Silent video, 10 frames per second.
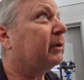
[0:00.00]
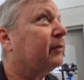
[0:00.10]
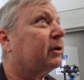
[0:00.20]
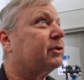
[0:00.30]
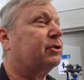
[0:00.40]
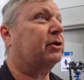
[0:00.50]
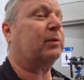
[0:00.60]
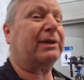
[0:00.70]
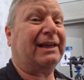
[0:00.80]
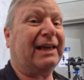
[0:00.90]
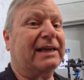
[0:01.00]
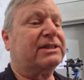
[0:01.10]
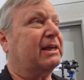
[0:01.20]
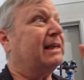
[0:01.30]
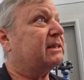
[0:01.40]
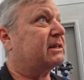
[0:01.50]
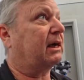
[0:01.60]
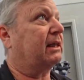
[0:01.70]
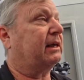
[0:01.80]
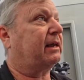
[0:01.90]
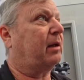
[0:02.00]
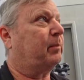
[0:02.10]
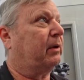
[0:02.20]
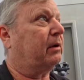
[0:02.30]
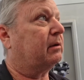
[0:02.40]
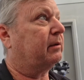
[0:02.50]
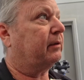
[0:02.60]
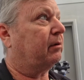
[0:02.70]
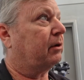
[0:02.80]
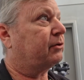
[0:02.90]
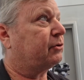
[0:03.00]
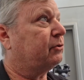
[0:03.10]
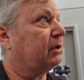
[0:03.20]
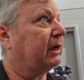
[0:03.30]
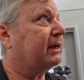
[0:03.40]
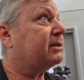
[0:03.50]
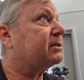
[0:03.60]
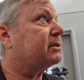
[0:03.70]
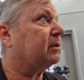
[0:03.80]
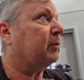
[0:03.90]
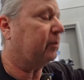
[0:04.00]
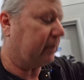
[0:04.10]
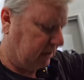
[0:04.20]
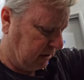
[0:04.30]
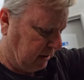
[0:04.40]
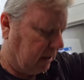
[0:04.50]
A bit of a concern with the lights inside the camper. There are two lights at the moment.